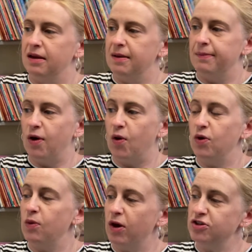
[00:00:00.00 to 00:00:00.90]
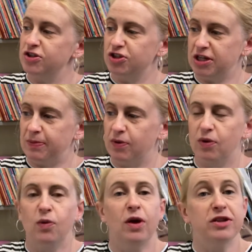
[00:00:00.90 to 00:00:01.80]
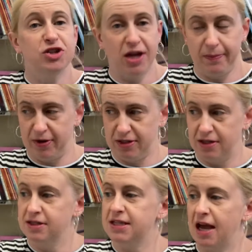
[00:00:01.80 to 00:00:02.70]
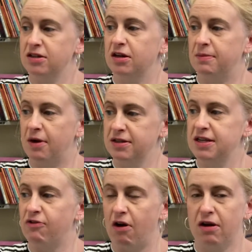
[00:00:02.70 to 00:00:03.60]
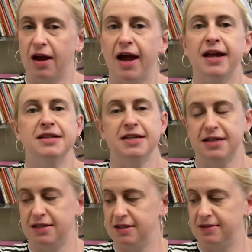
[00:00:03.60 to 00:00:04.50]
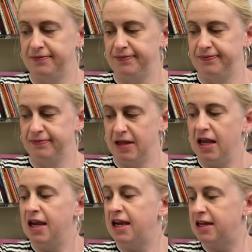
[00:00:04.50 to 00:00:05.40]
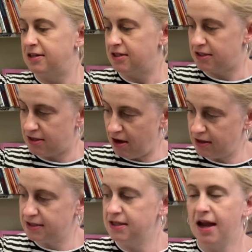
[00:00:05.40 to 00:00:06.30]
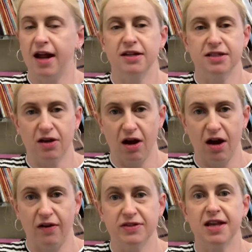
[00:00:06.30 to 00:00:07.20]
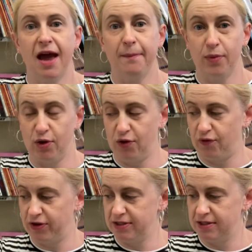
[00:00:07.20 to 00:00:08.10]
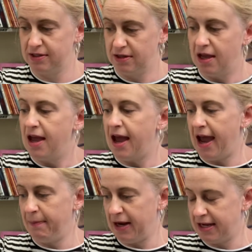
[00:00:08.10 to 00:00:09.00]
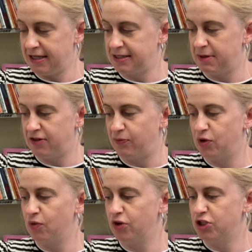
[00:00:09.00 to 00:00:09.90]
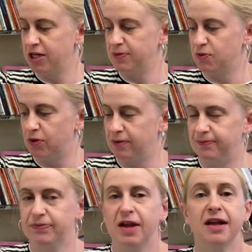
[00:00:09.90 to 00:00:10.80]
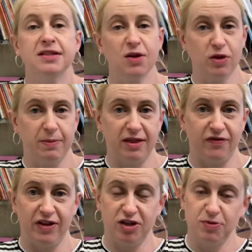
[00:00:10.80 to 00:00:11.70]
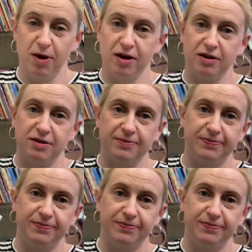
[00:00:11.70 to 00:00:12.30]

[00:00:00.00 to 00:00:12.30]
Polo watched the sheep while the shepherd sat on a mossy rock and knitted. He knitted socks and scarves and pullovers and blankets made of pure sheep's wool and sold them at the village market.